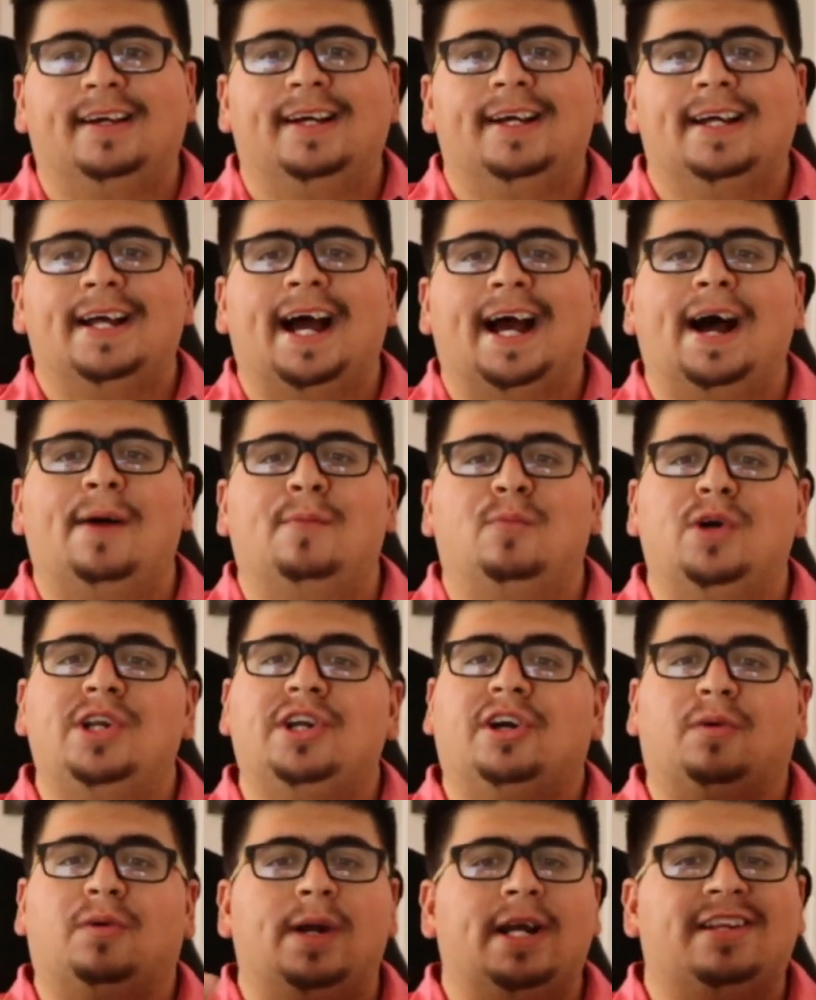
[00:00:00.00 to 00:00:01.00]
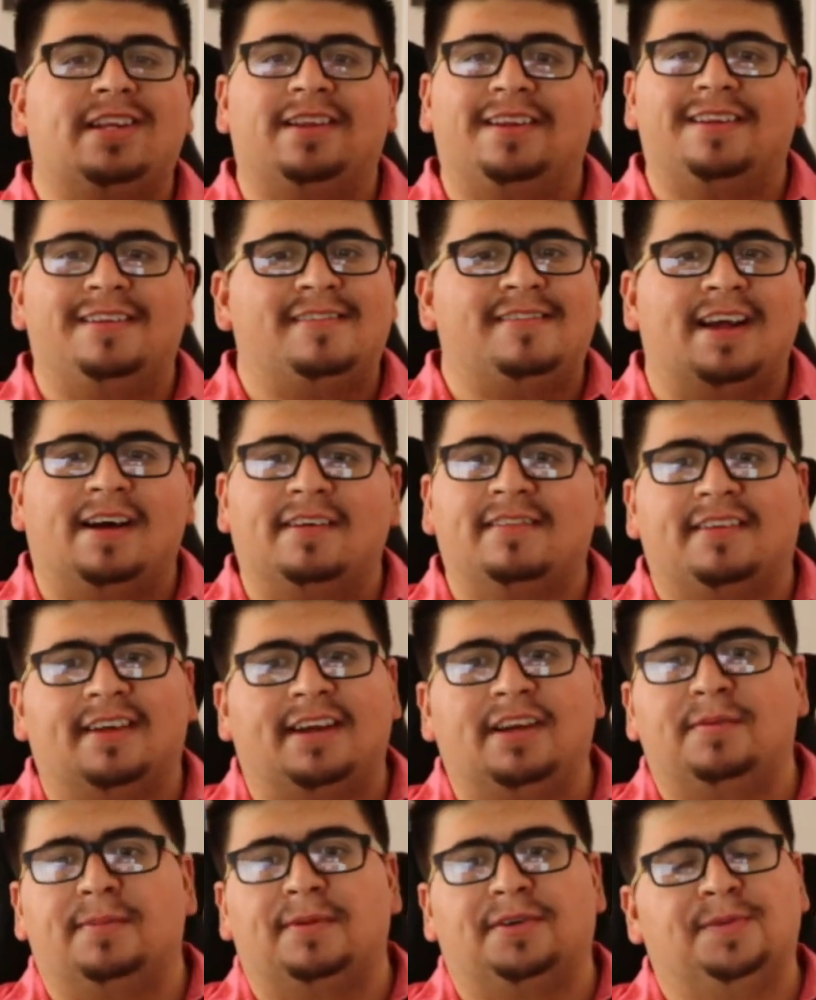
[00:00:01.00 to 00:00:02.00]
um, when you're going into the sound
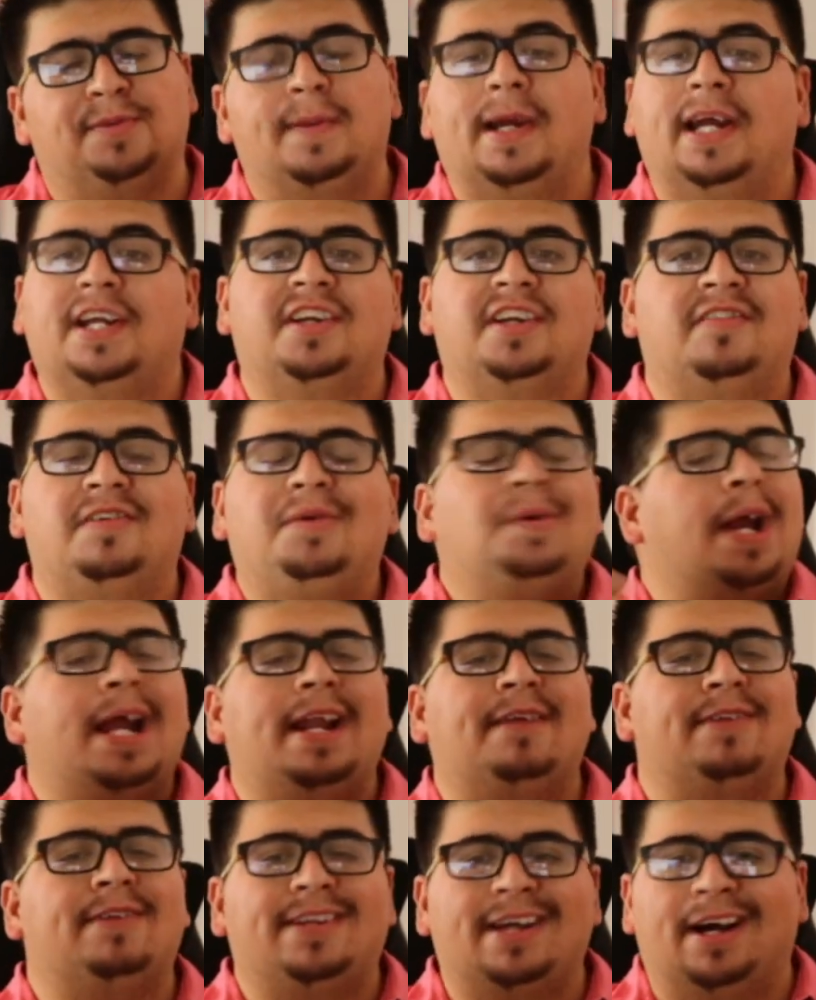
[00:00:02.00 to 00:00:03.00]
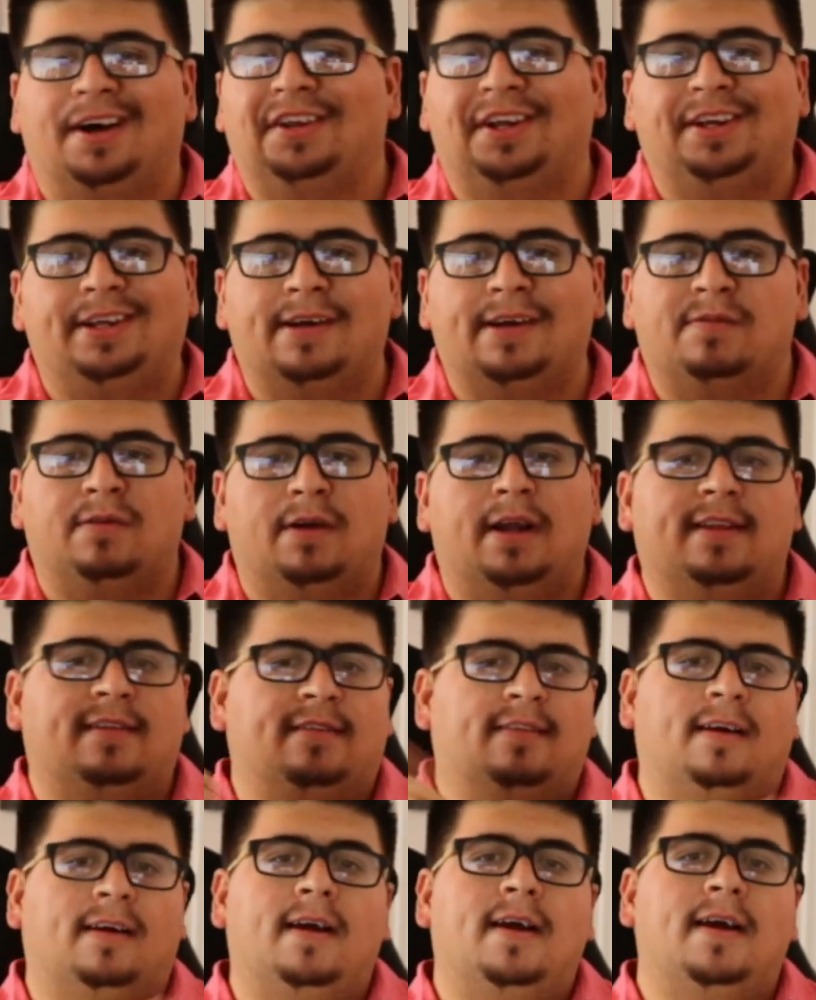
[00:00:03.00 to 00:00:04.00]
stage mages, you can't even tell the
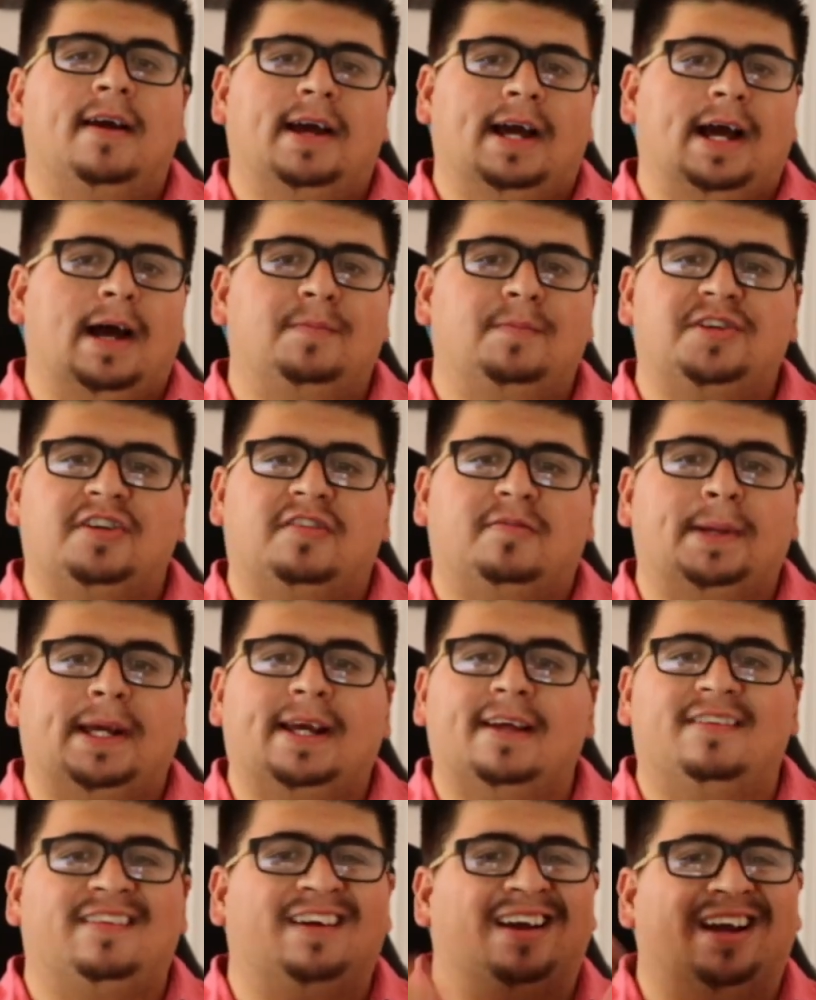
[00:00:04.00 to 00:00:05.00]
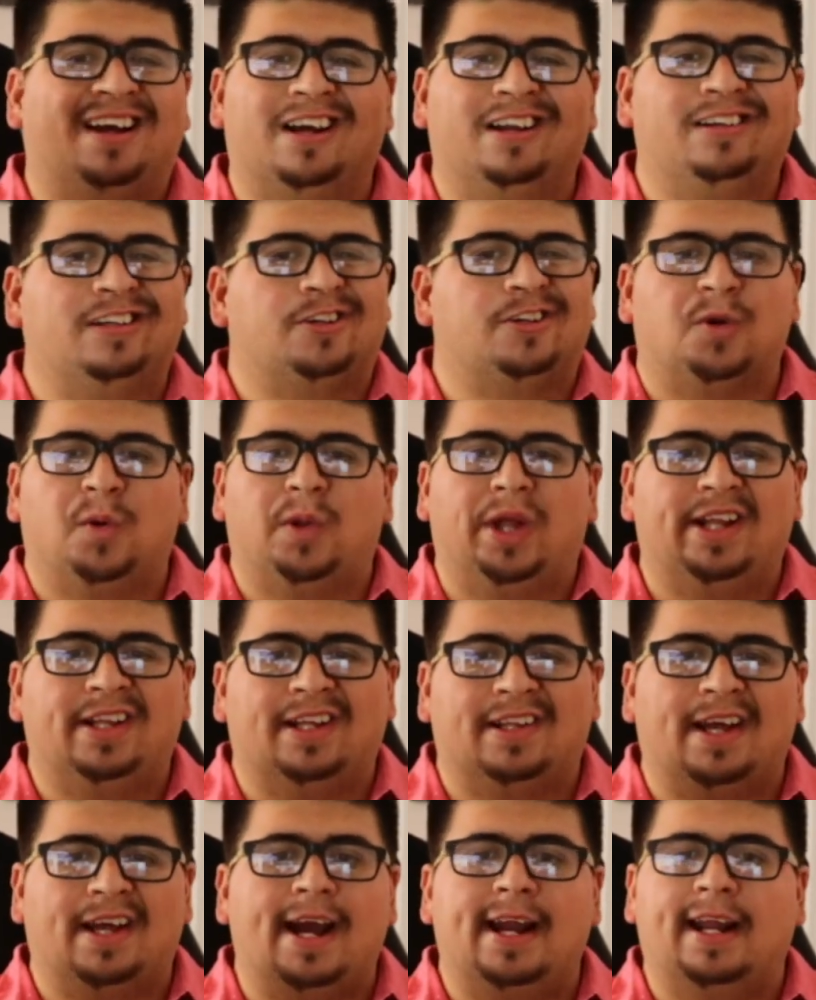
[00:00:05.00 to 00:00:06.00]
difference, um, just because they're controlling the
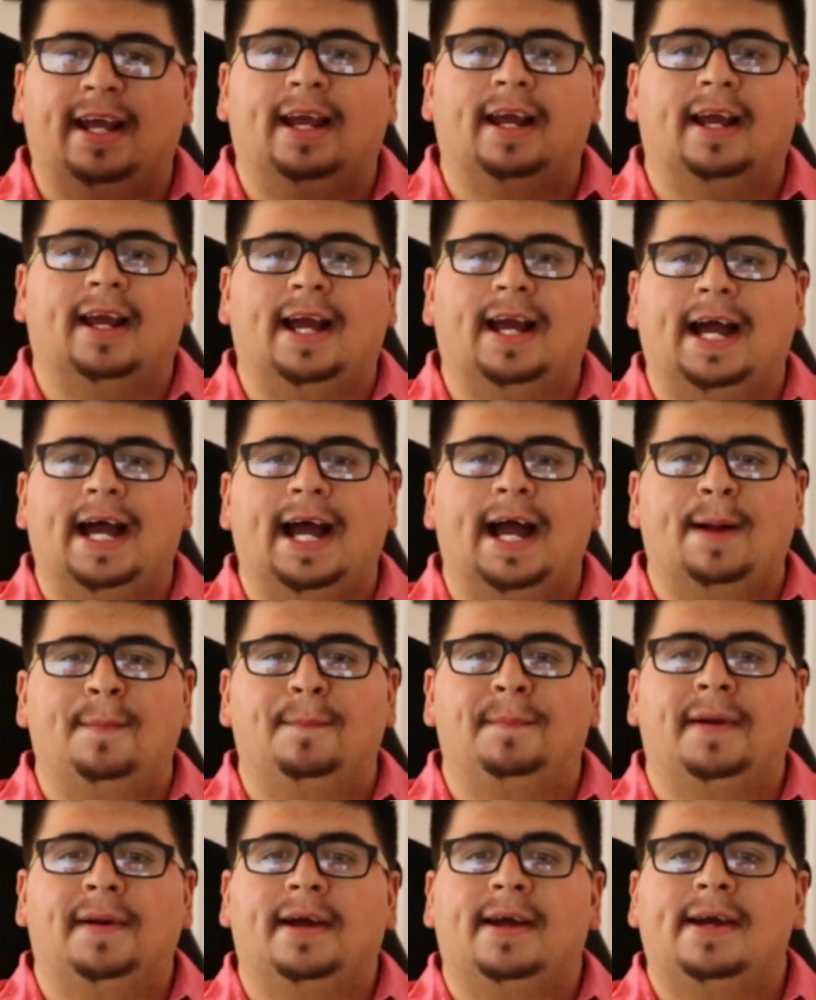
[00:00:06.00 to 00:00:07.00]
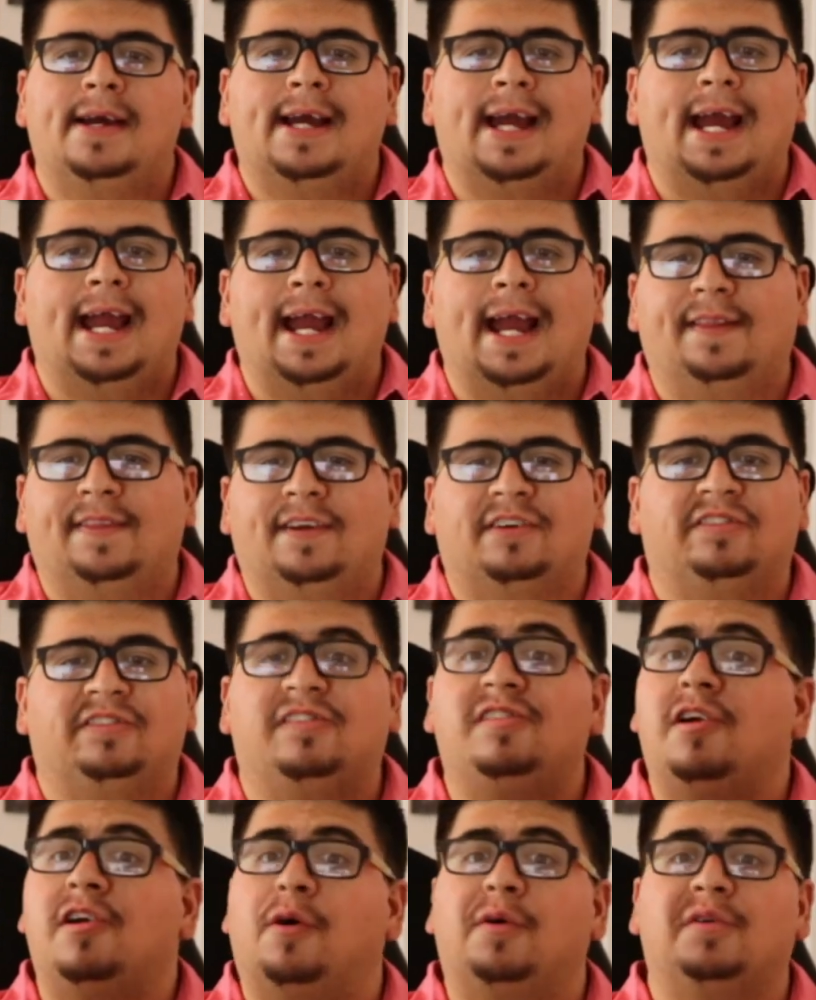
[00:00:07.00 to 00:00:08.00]
lighting, um, and there's
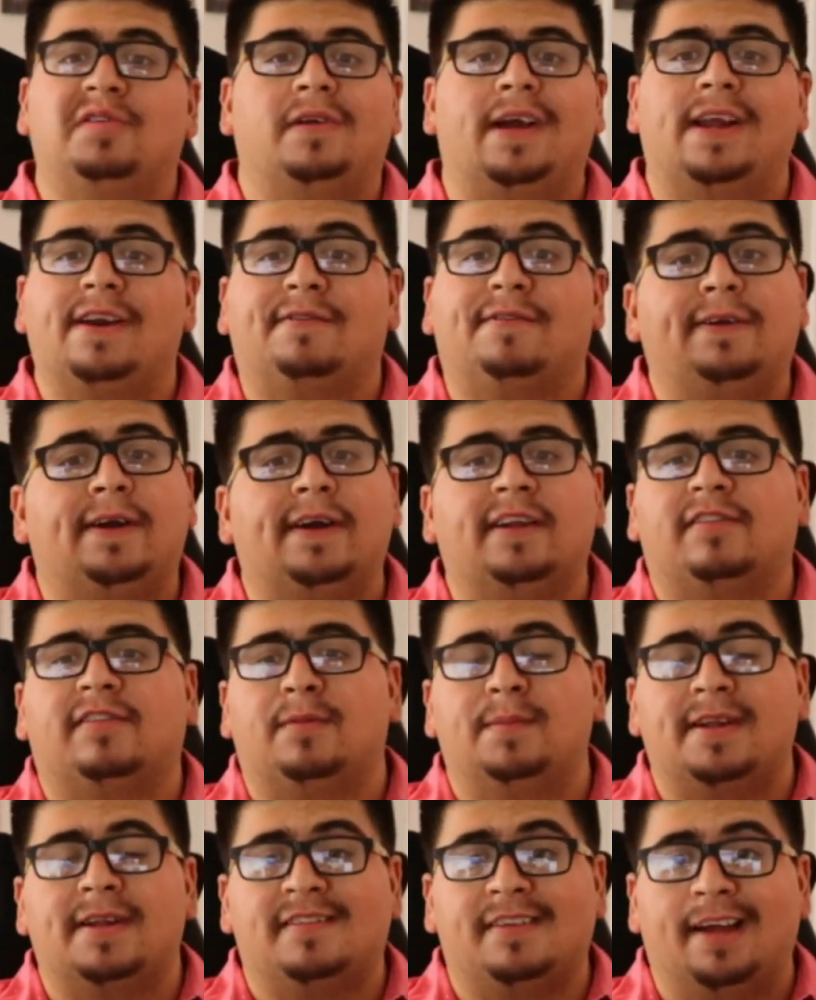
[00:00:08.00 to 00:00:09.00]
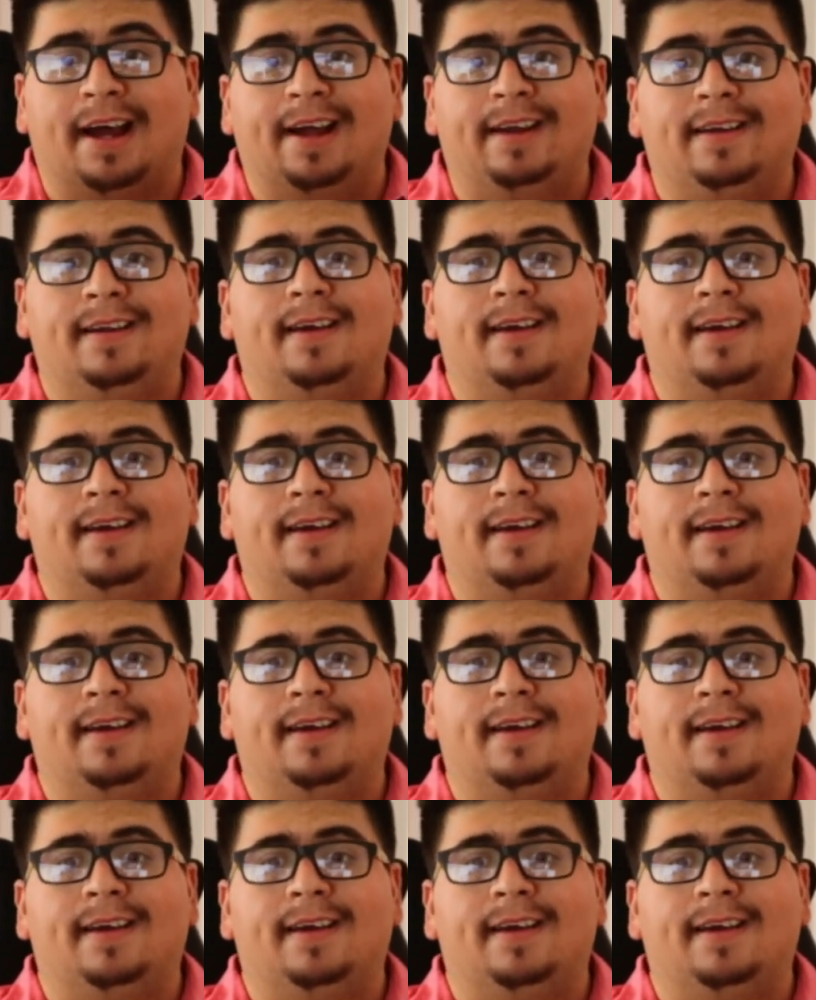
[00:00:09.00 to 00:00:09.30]
no interference from the sun.